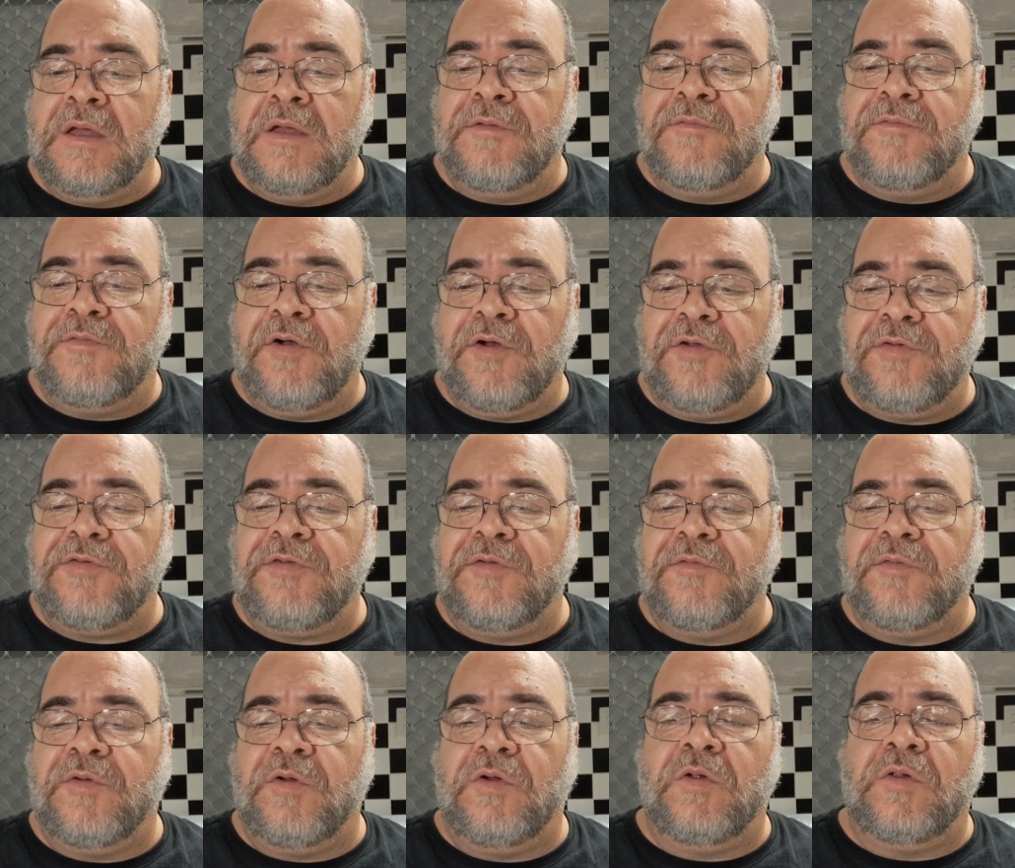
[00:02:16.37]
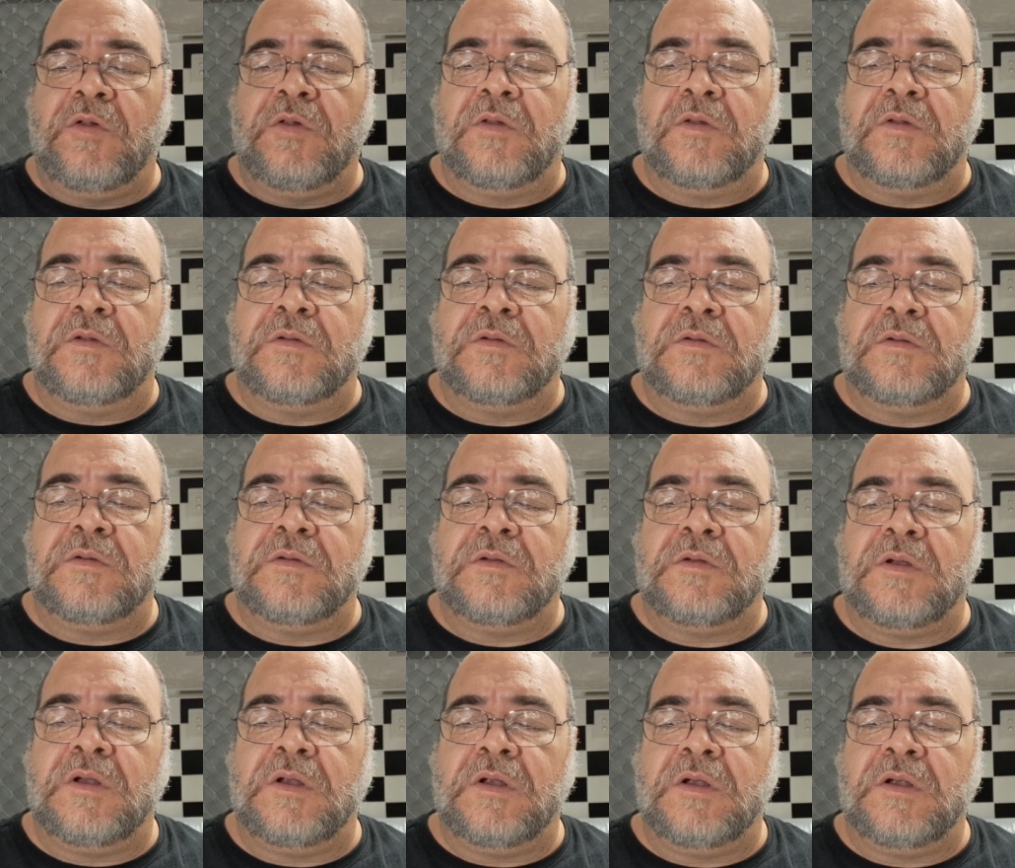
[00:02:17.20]
First of all,
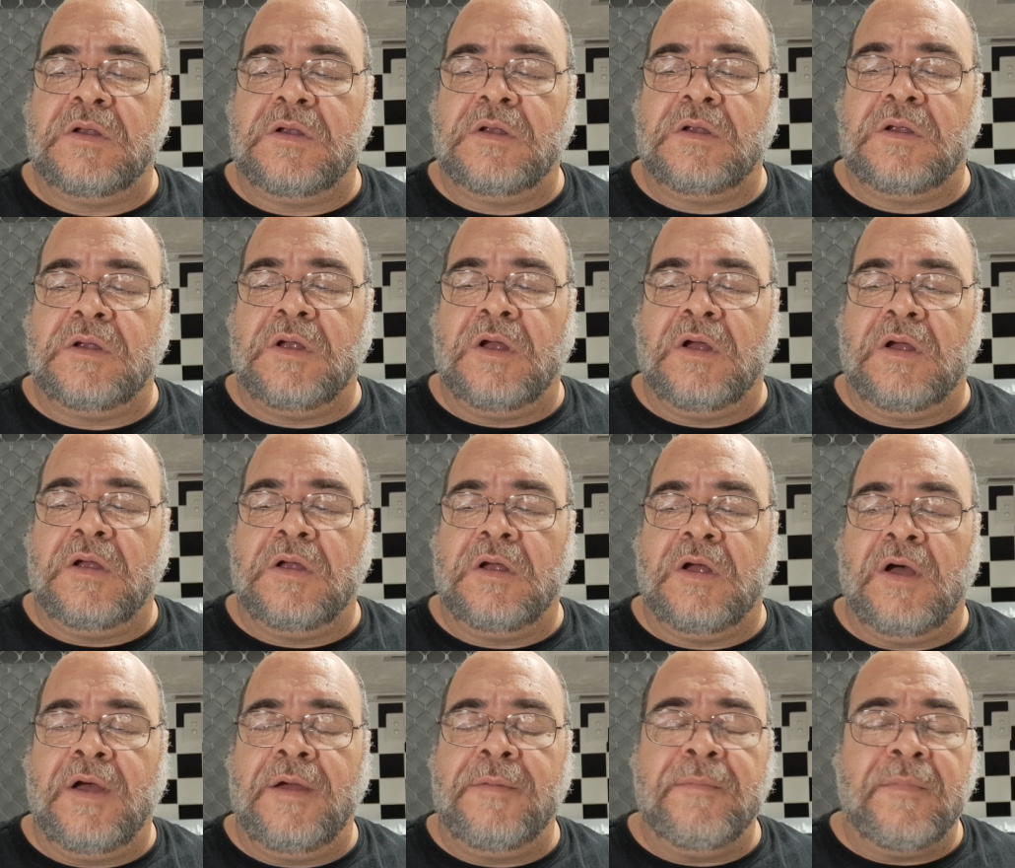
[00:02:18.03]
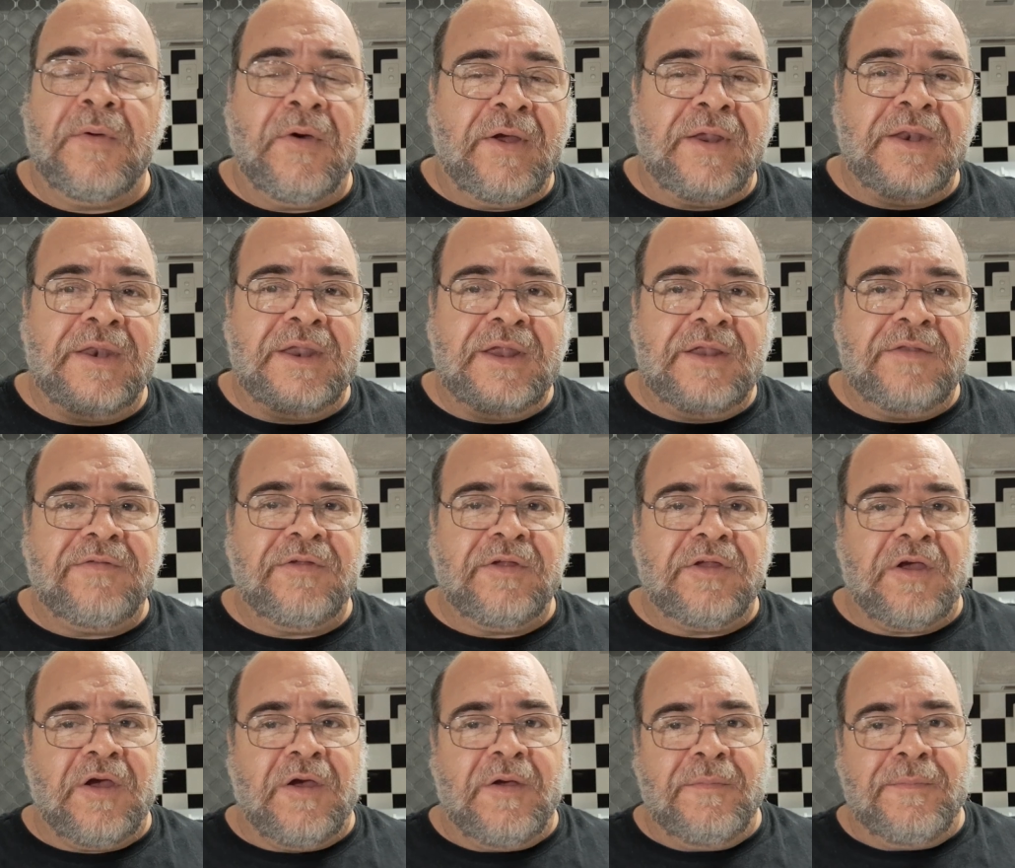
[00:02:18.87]
I might need
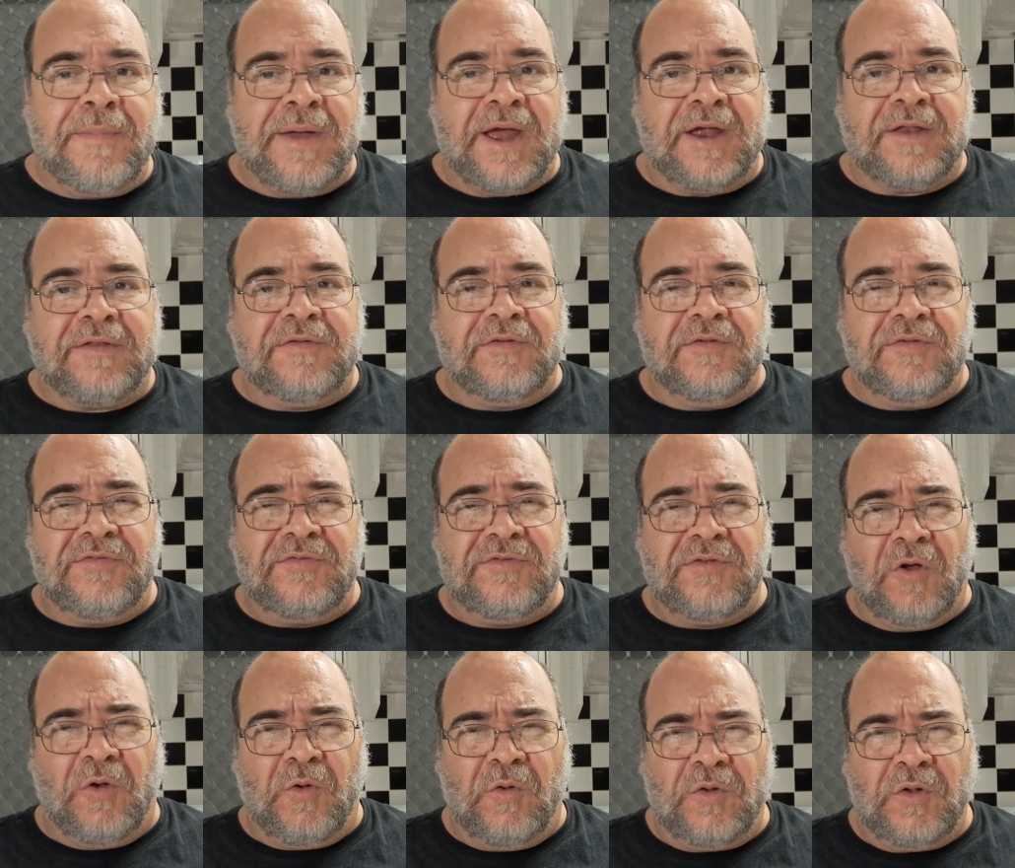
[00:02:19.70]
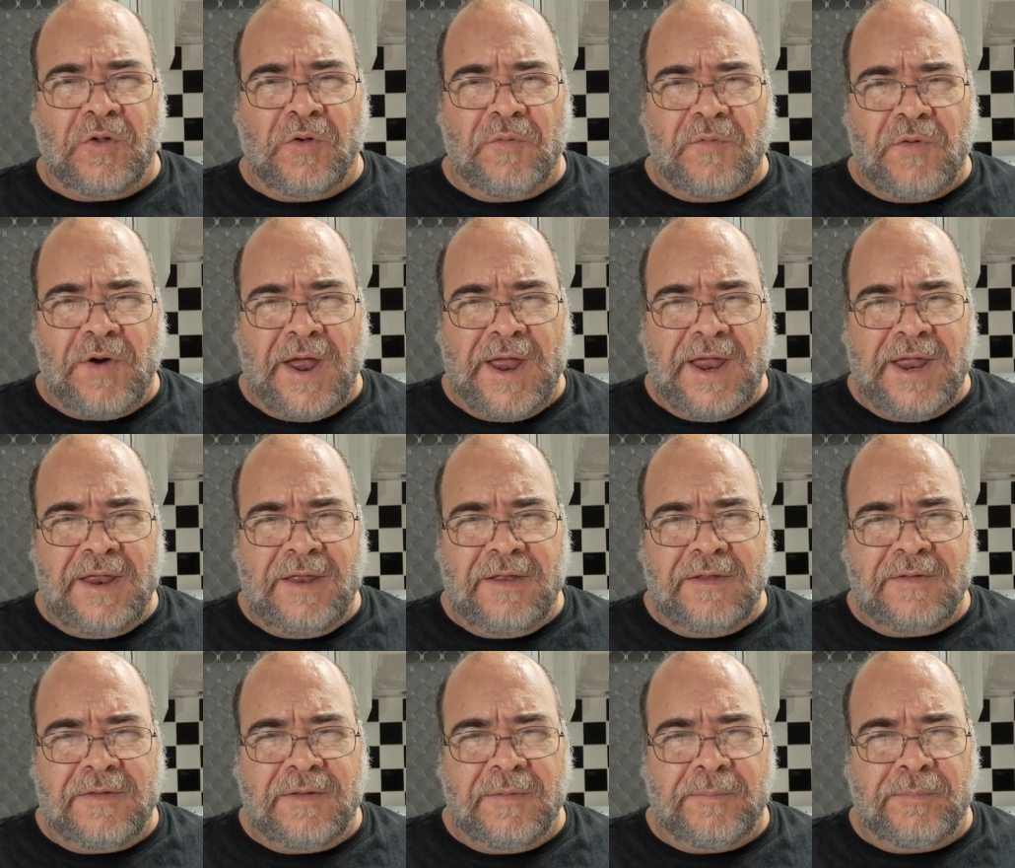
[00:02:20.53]
to go back to Solar
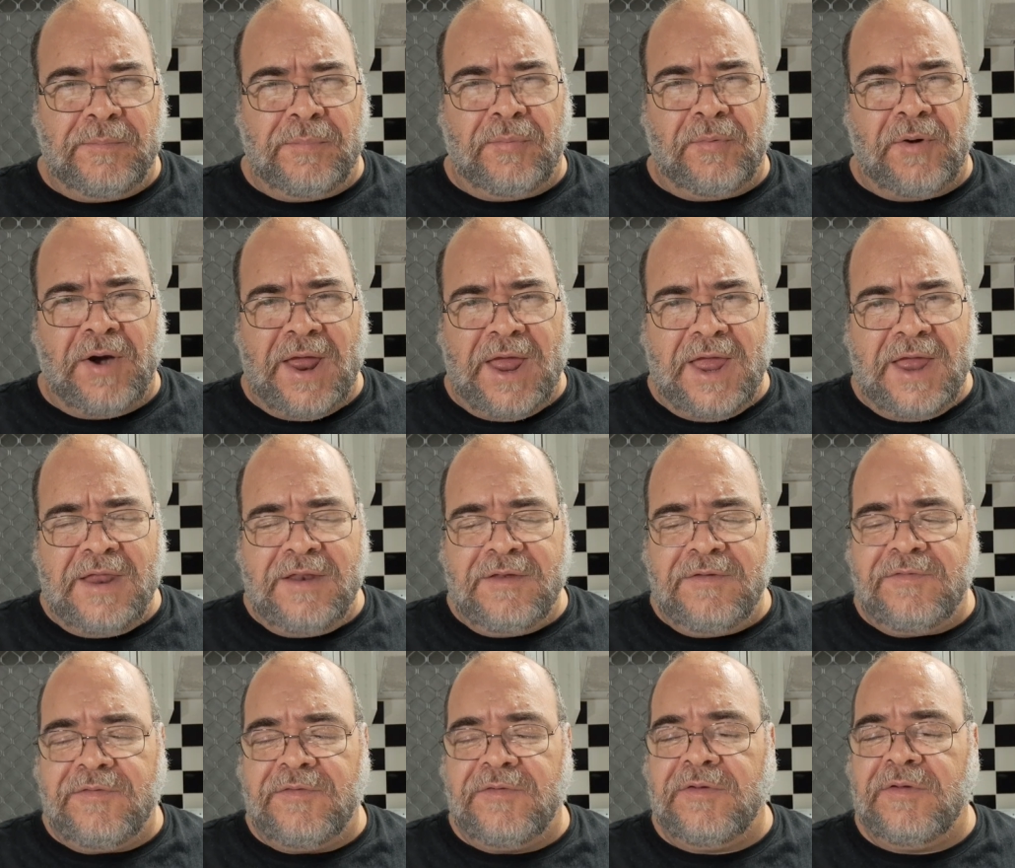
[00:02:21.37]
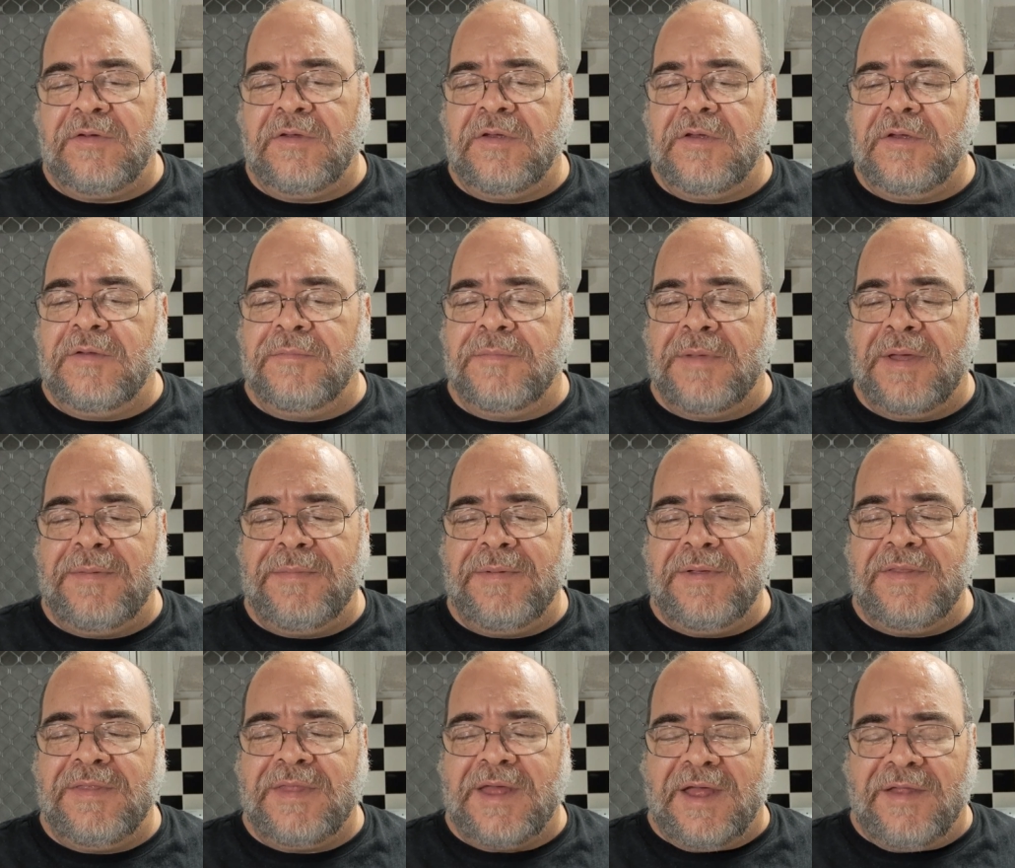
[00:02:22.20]
Ray, the brand.
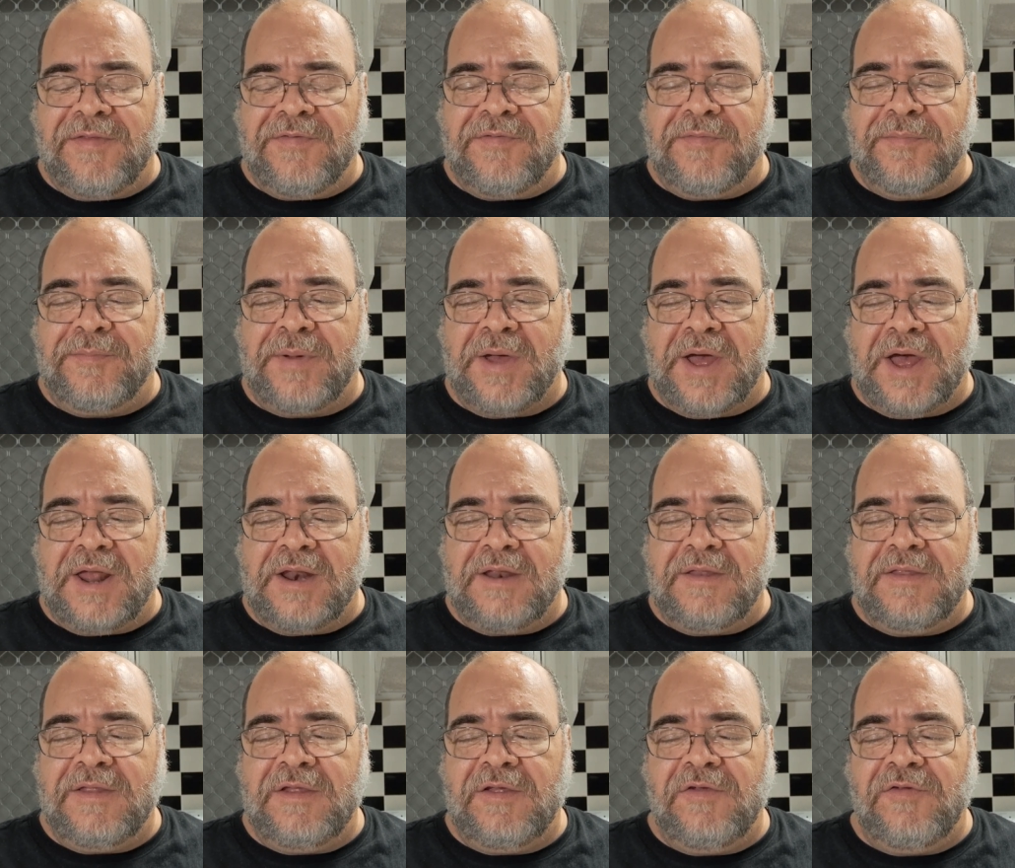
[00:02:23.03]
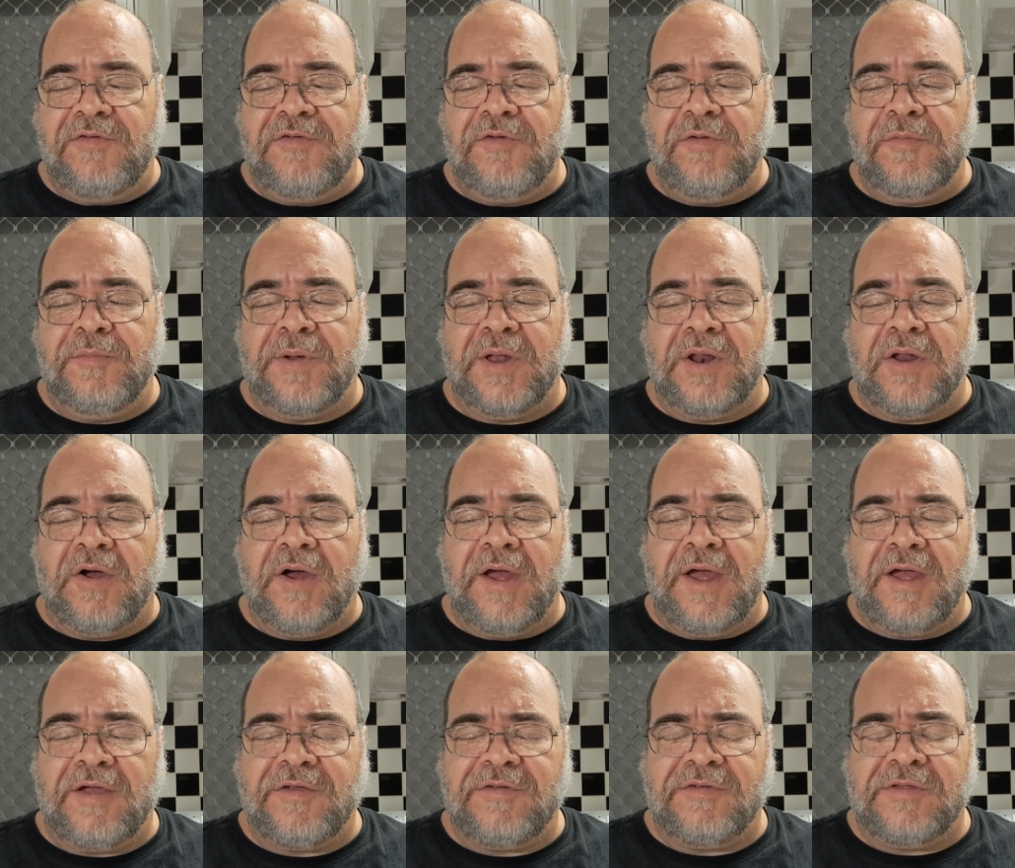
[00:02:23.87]
Maybe that's part of the issue, but
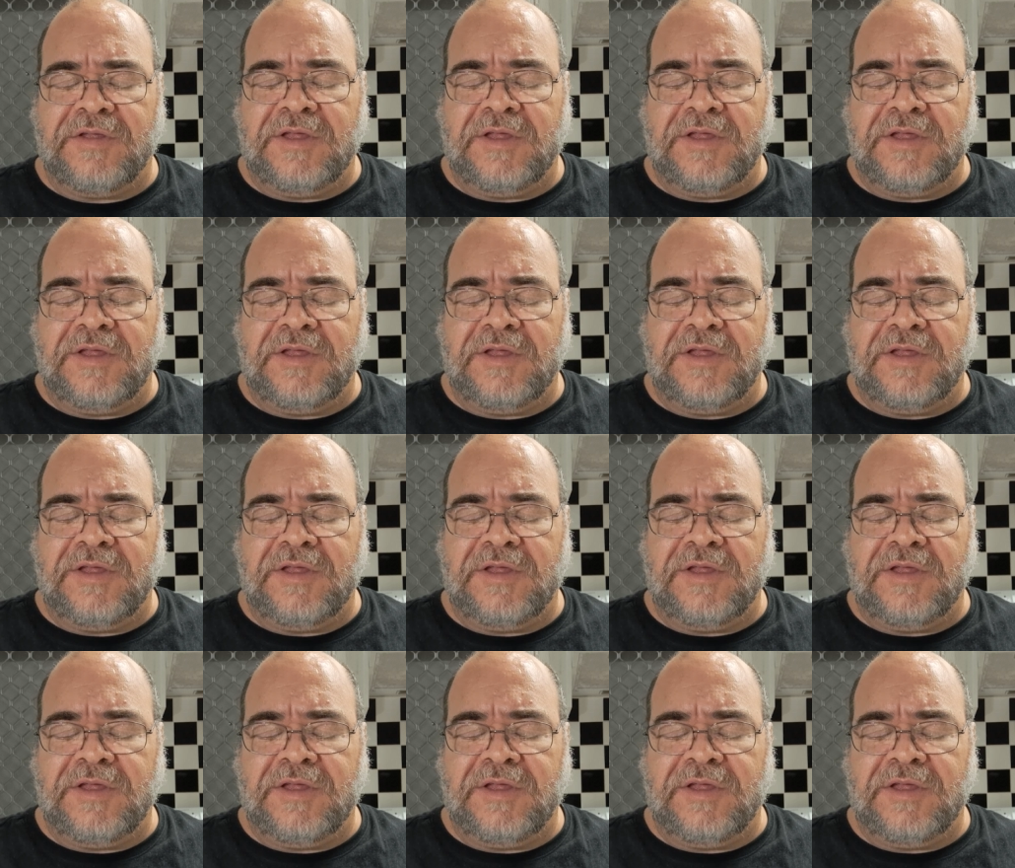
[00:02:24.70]
I